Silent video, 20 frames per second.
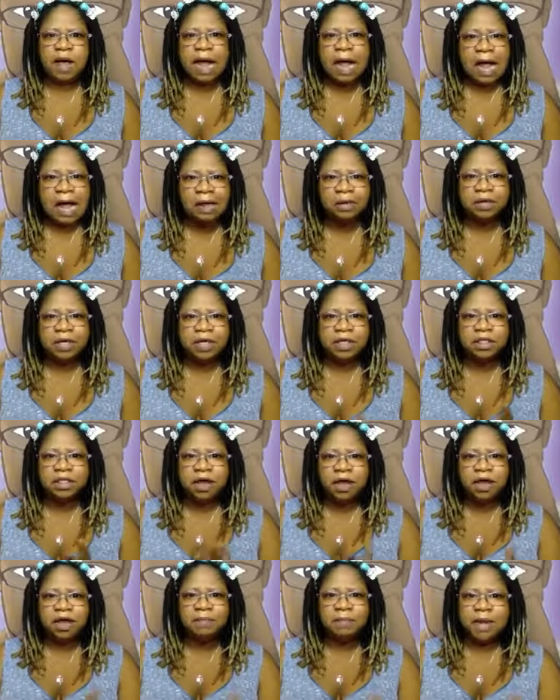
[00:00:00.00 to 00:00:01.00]
out here
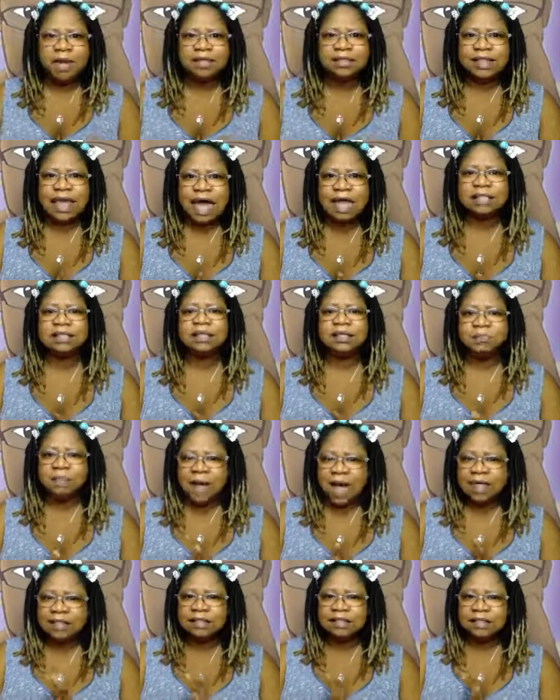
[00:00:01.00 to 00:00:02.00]
talking about toxic
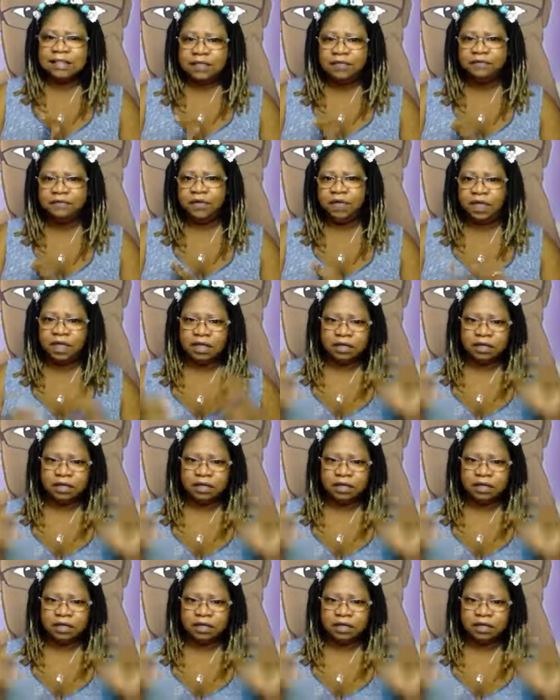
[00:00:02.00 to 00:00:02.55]
positivity